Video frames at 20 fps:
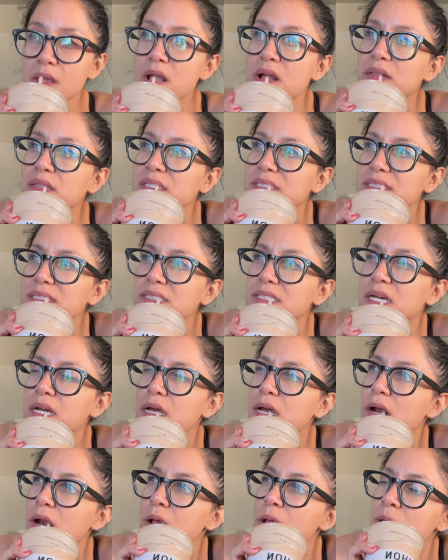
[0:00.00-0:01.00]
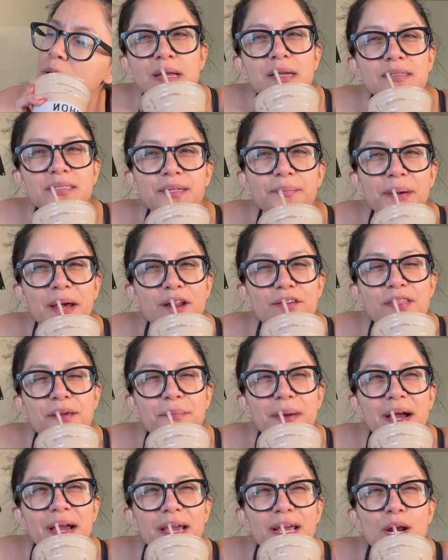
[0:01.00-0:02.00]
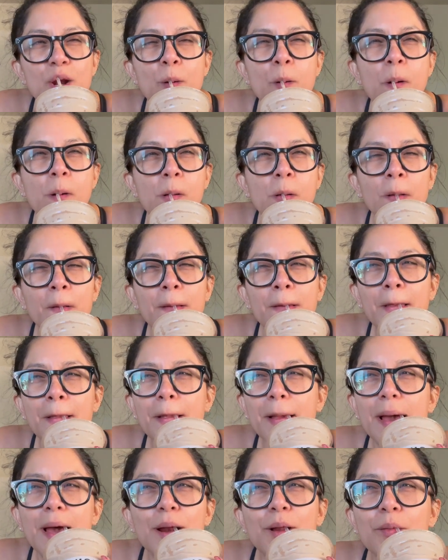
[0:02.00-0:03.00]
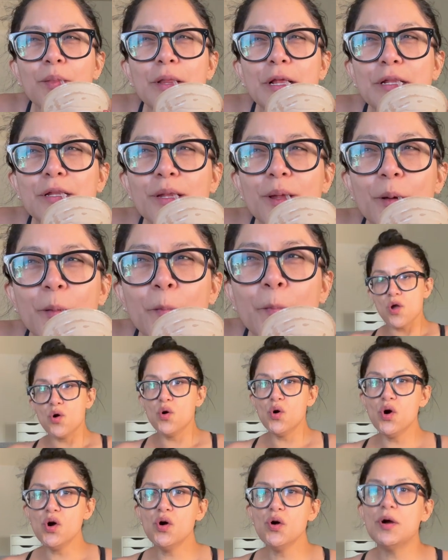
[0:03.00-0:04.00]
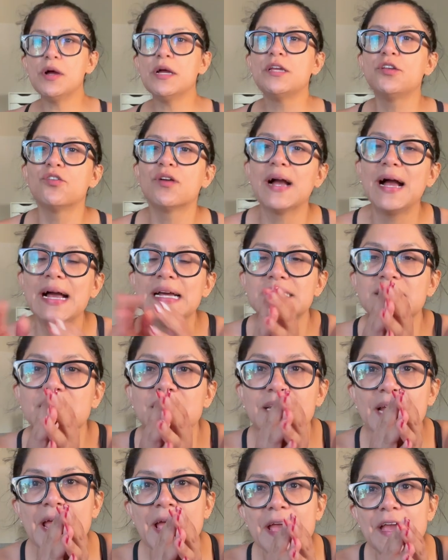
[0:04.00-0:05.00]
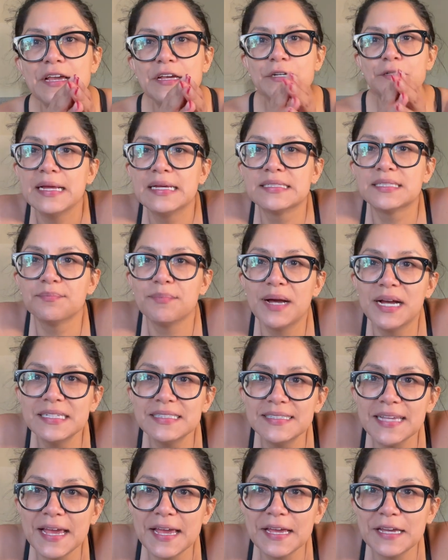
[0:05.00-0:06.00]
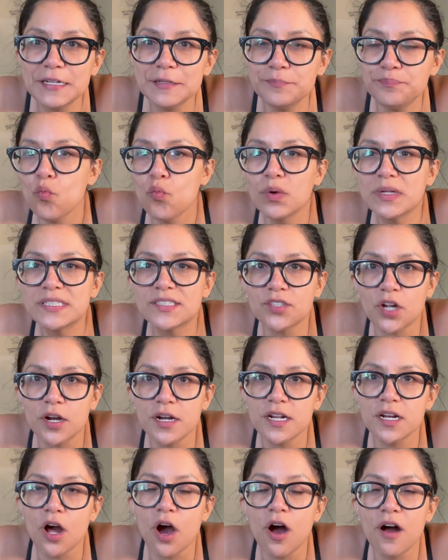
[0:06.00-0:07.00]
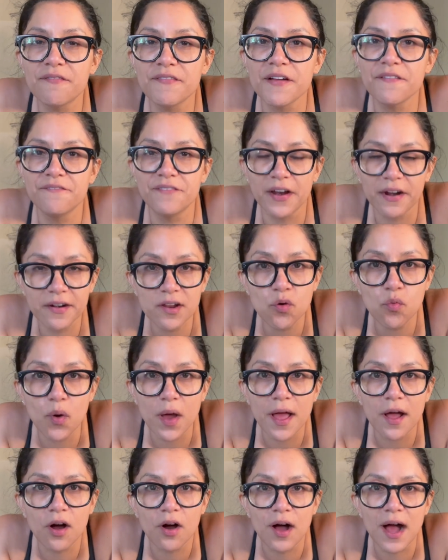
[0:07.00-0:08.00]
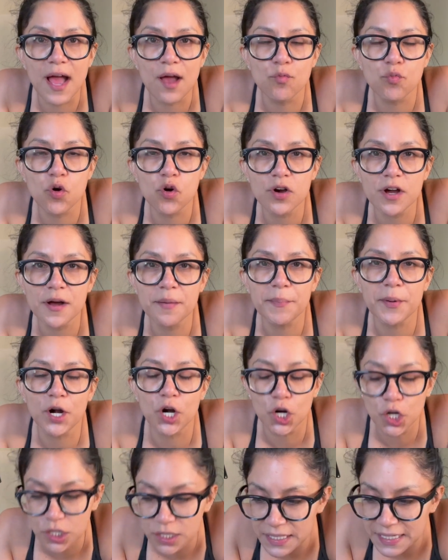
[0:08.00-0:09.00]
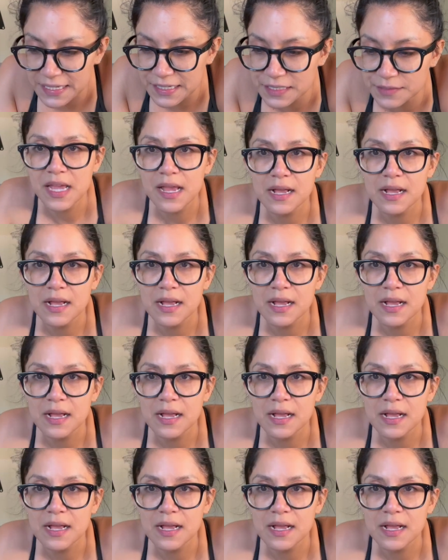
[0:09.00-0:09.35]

This is good. Is it better than mine? I don't think so. Ooh, you guys, today is Monday. We started off very well. I woke up early,